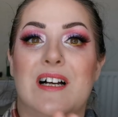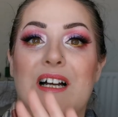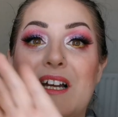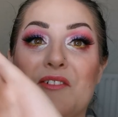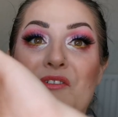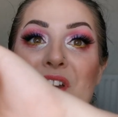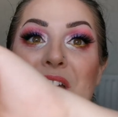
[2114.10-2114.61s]
I
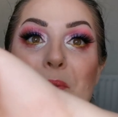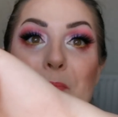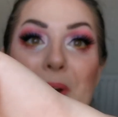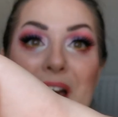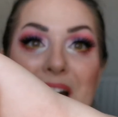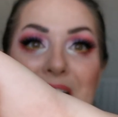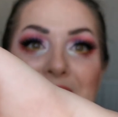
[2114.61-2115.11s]
have
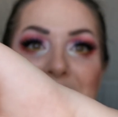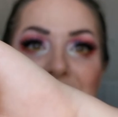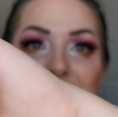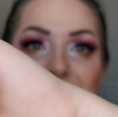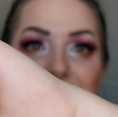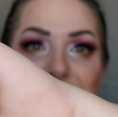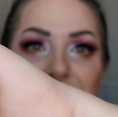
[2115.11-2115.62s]
Hip
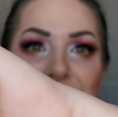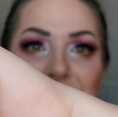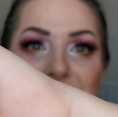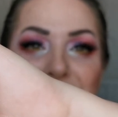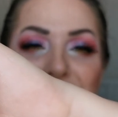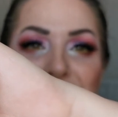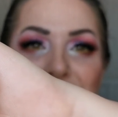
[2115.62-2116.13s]
Pan.
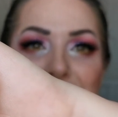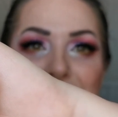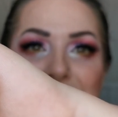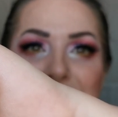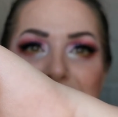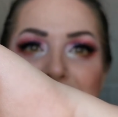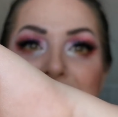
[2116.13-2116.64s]

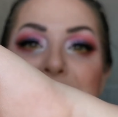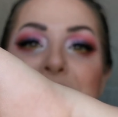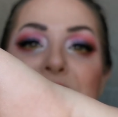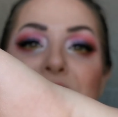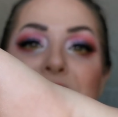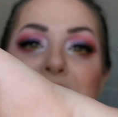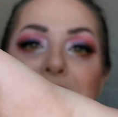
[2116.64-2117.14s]

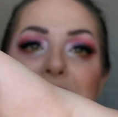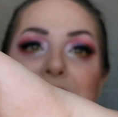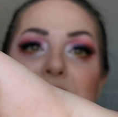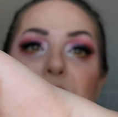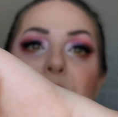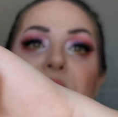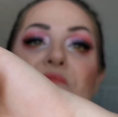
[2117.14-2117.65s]
Sensitive Sally
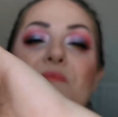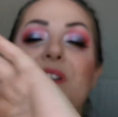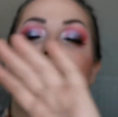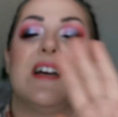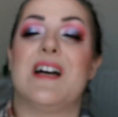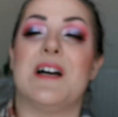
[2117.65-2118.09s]
is one of my